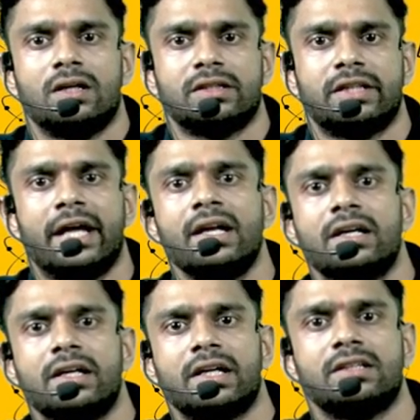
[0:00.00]
then
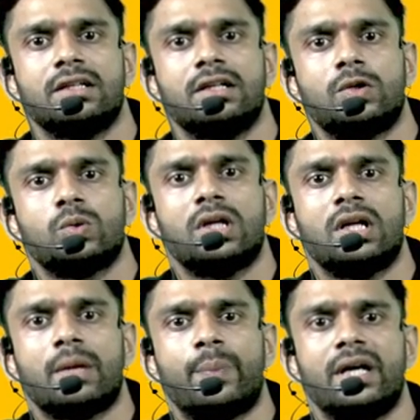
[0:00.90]
re the, to the
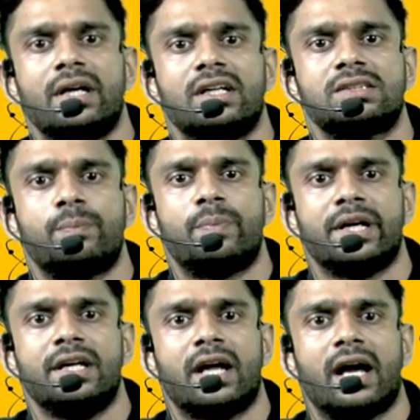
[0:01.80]
repeat the
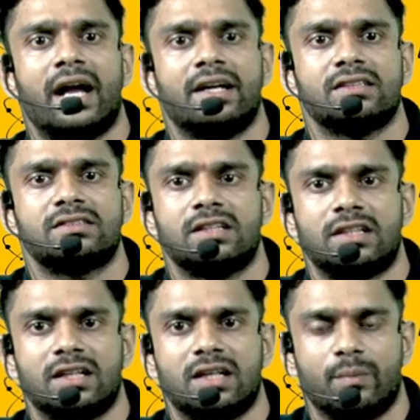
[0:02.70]
sprint and a
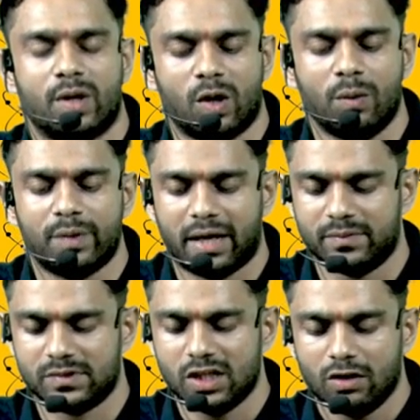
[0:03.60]
certain number of
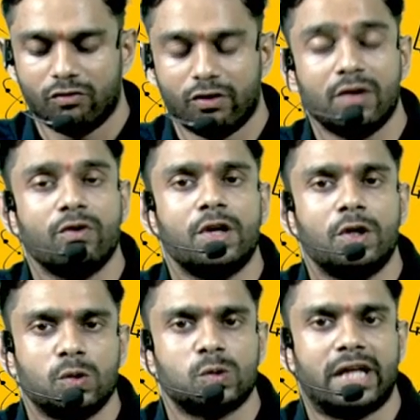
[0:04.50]
times when we
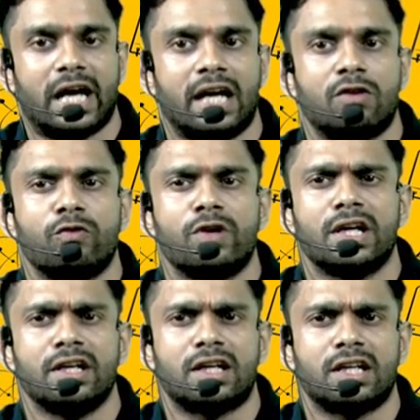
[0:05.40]
do that we
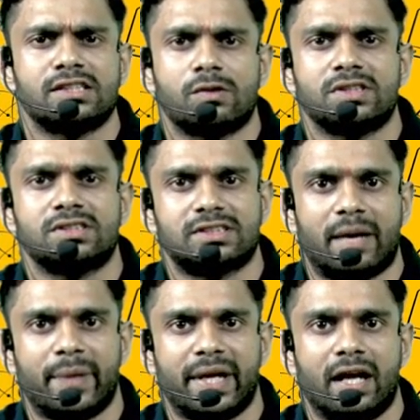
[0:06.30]
increase our
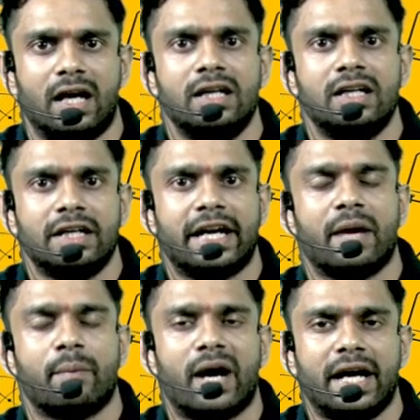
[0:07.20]
stamina day
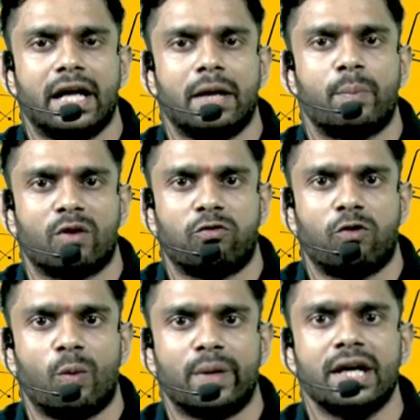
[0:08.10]
by day
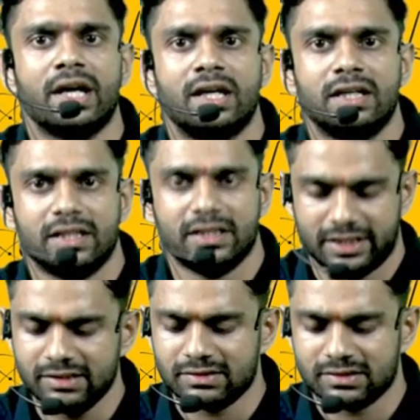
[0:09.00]
performing
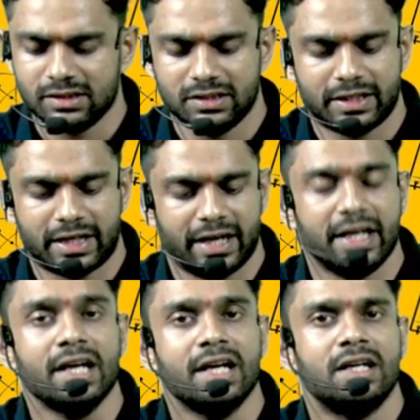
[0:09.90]
this
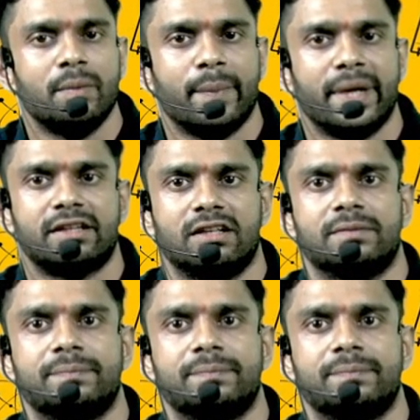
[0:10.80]
training method